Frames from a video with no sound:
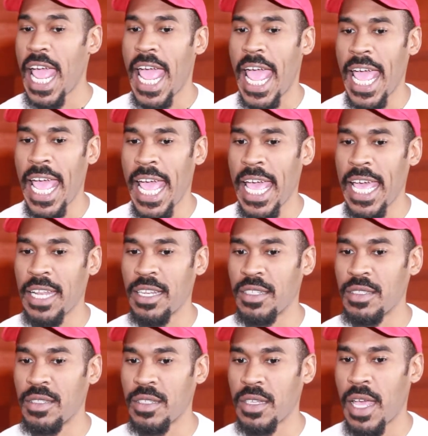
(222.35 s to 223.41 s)

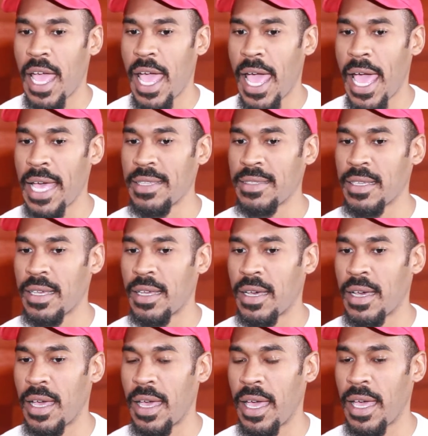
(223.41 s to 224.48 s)
And as
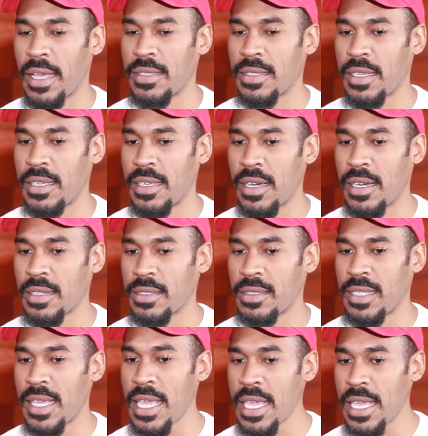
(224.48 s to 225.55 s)
a young
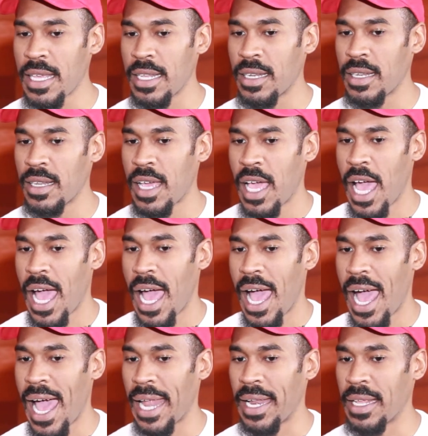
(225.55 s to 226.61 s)
teen,
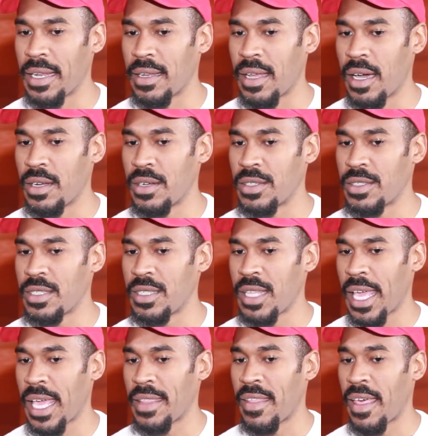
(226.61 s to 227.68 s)
I didn't
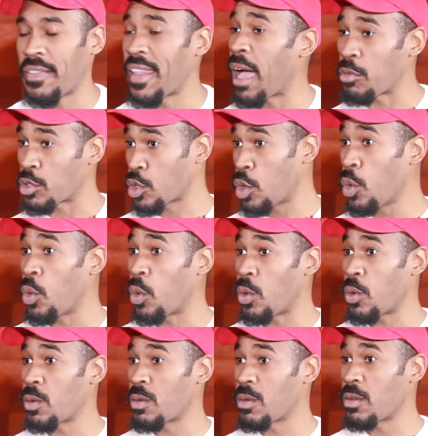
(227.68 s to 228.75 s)
understand that was cool
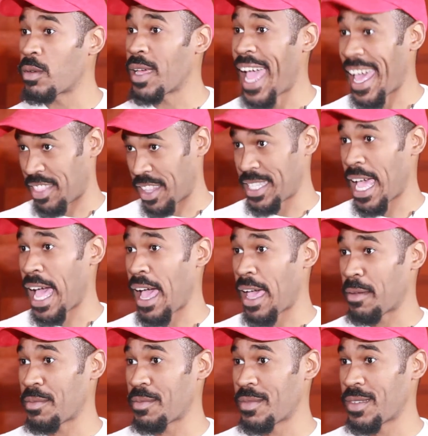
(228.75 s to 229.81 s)
at the time.
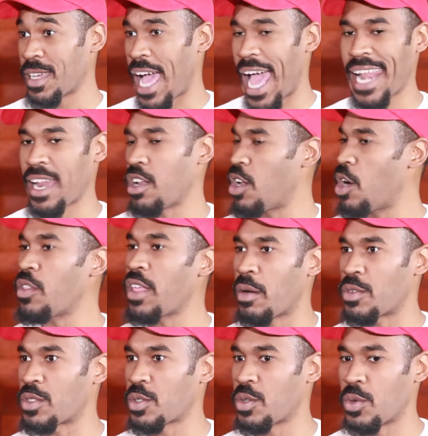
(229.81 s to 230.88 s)
I didn't know that
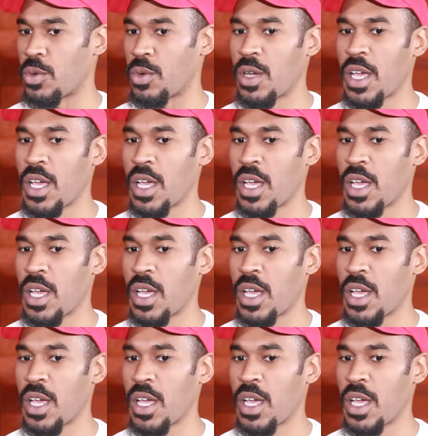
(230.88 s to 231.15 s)
was cool.